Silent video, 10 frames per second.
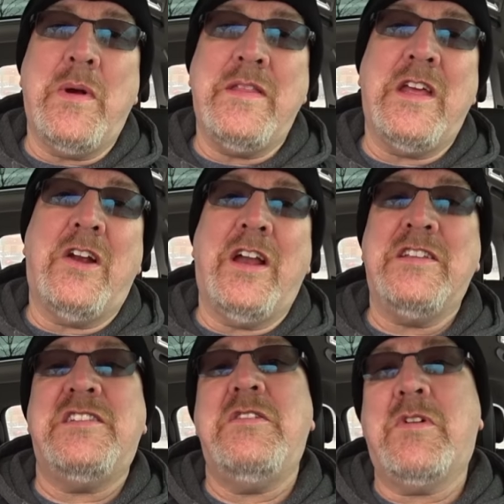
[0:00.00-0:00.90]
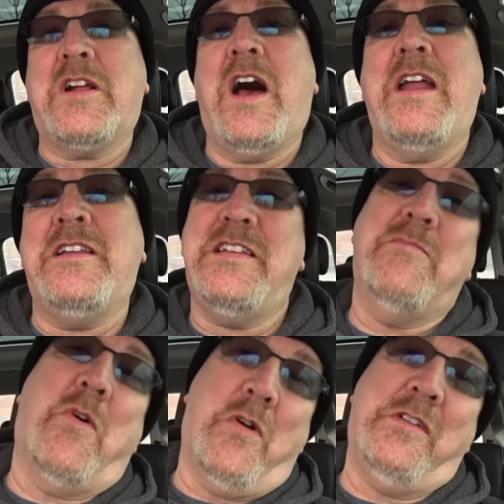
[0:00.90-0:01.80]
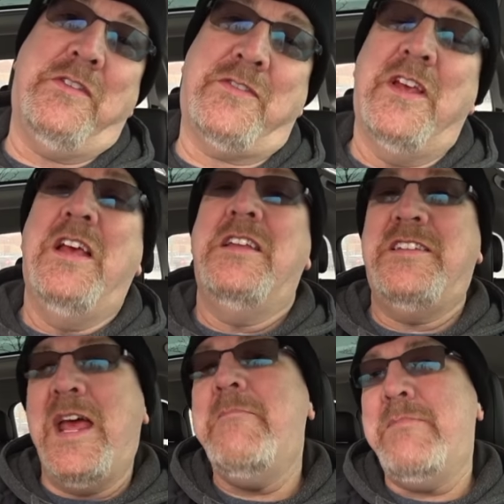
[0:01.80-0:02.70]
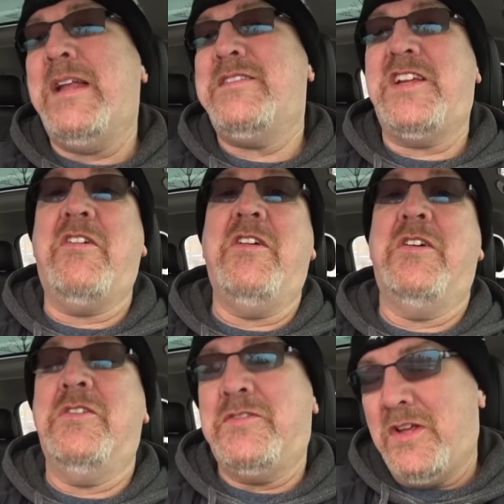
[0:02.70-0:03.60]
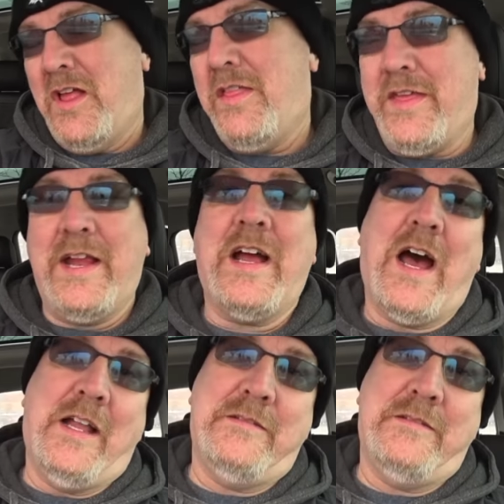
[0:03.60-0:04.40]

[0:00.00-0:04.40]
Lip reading: in there and see what kind of Tim Hortons Timbit cereals they got.